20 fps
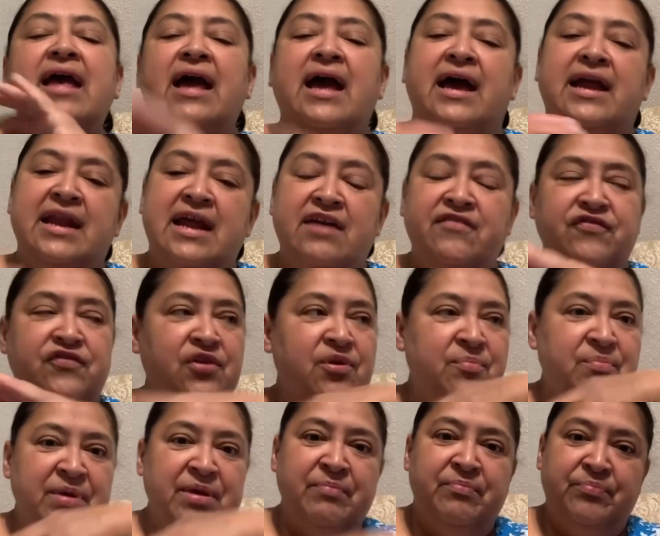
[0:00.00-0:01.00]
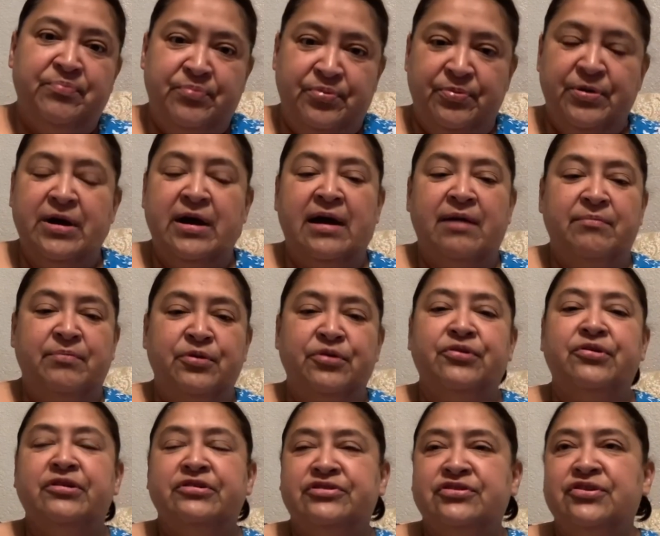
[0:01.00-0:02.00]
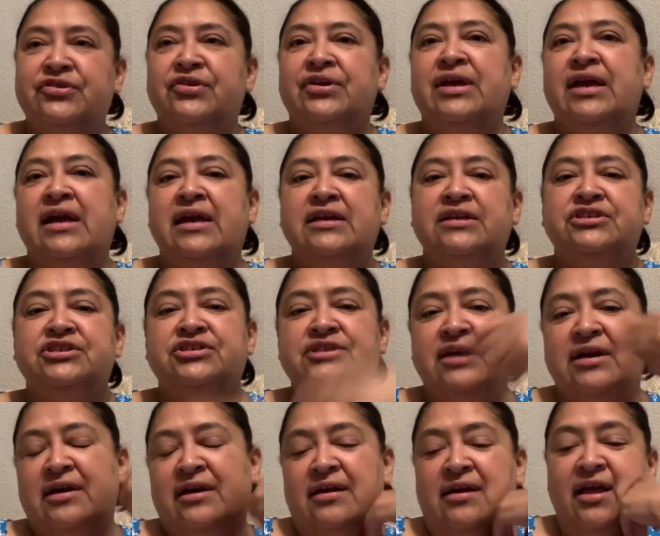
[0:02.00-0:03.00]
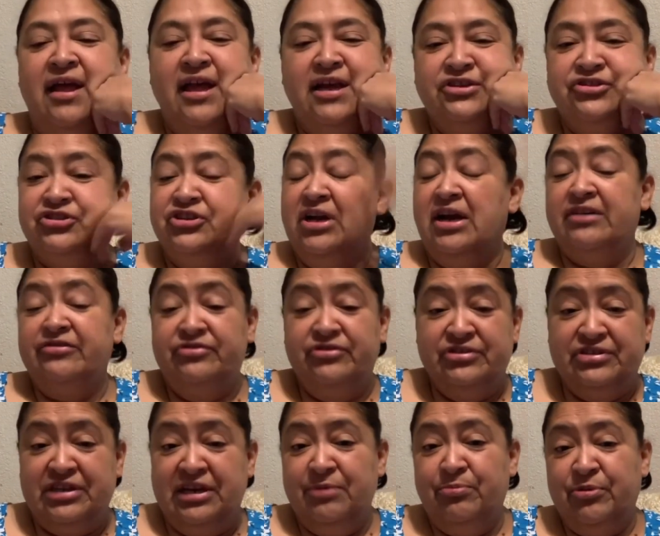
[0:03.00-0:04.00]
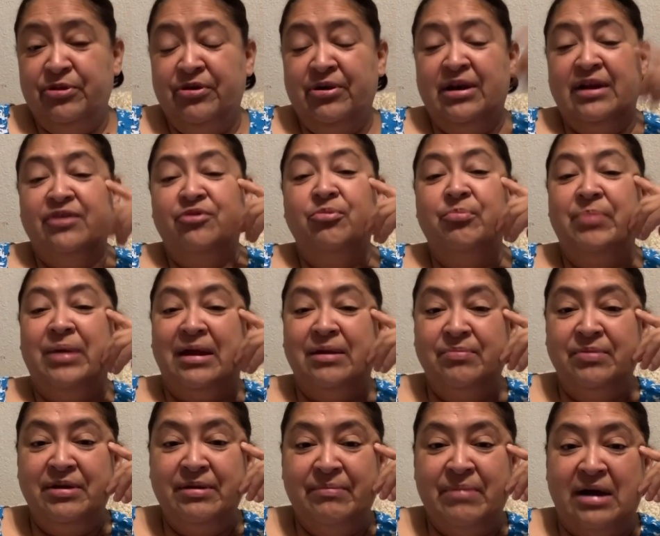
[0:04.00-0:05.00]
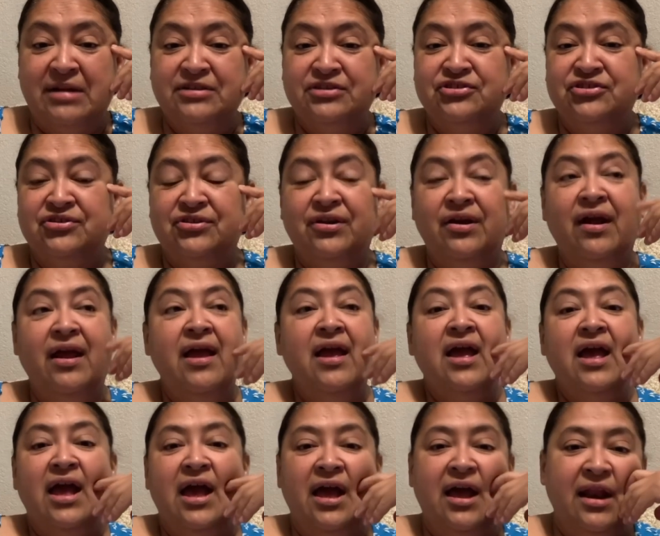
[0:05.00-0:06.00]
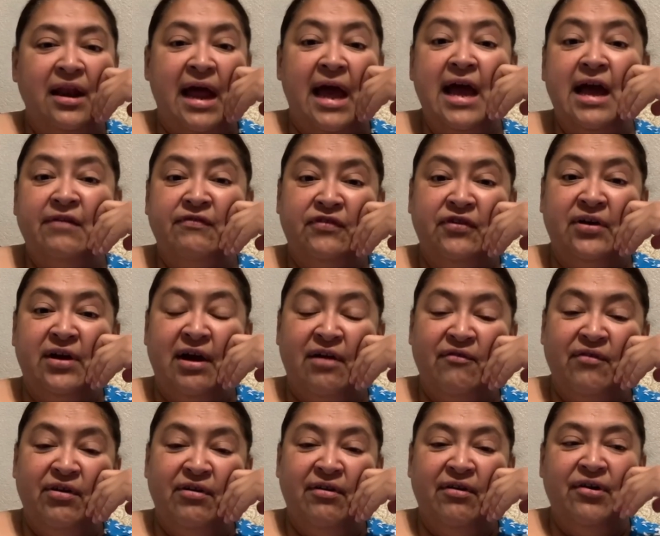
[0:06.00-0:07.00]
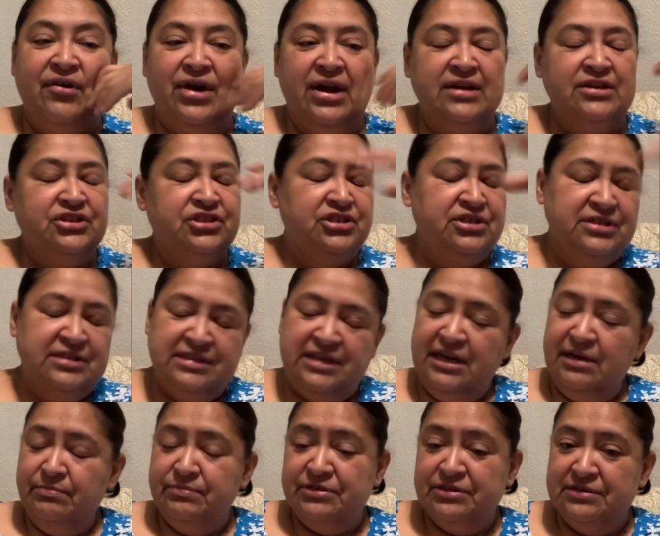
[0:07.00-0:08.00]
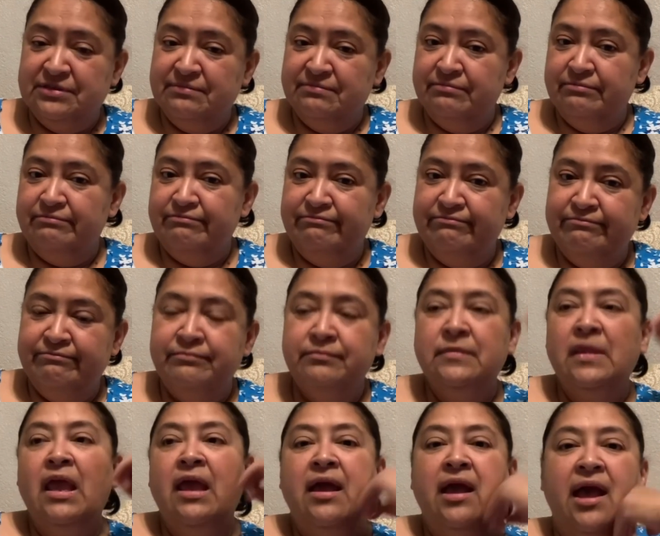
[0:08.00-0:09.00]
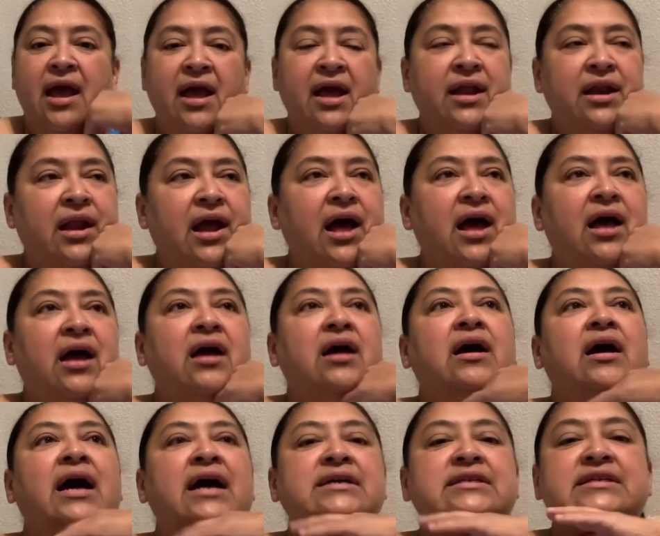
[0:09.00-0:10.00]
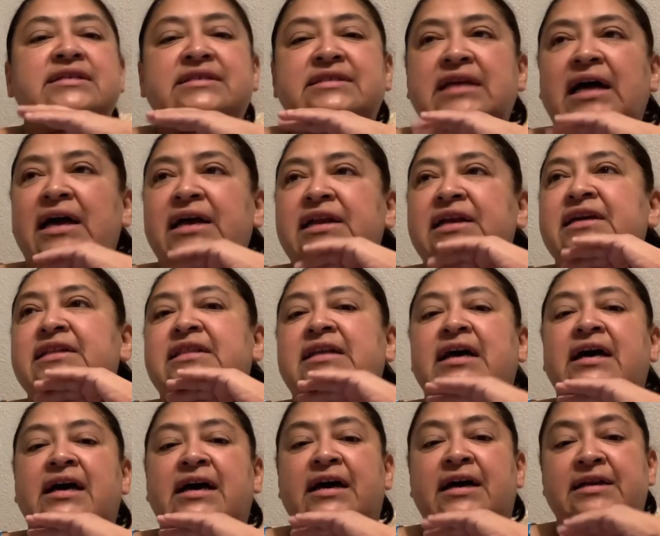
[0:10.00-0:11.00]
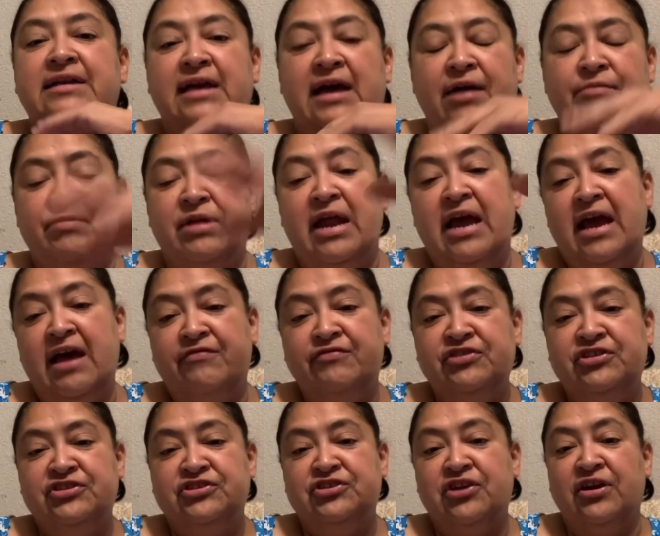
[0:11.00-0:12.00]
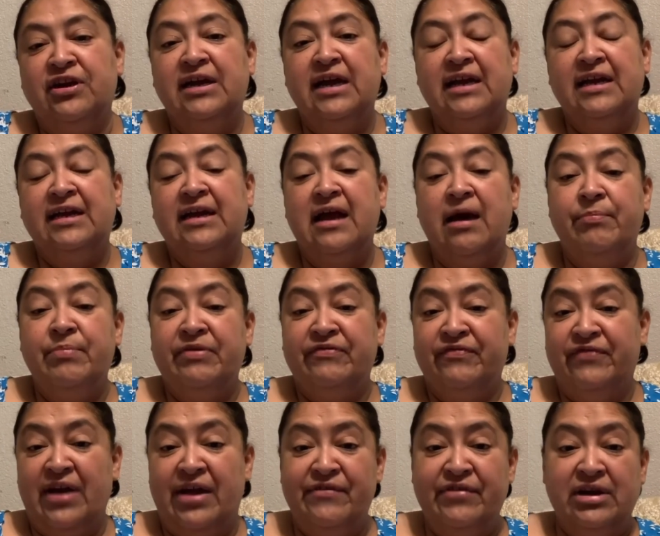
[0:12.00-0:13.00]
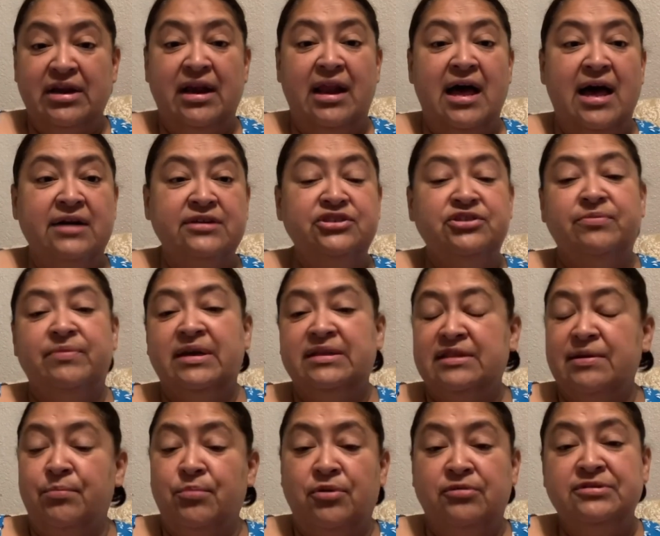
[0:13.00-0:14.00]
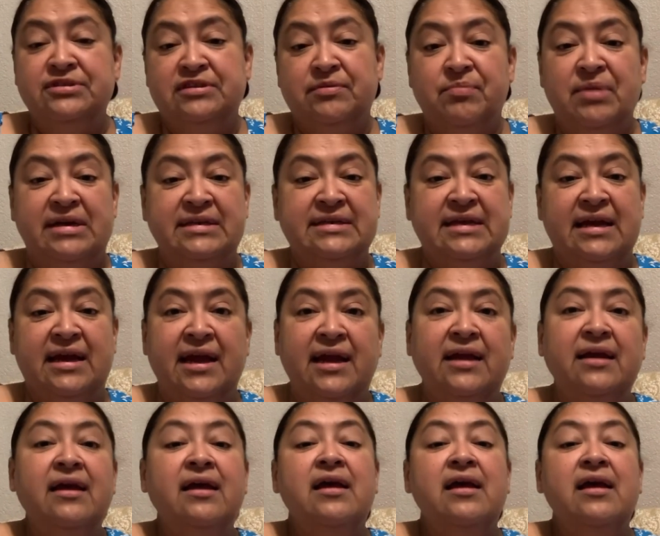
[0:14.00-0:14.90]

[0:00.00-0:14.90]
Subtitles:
And after a bit, put her to her cage. She has to sleep with her little baby monster, and I have to cover her, and she sleeps. And I decided that I'm gonna have to start getting up at 5 o'clock to make the most of my day.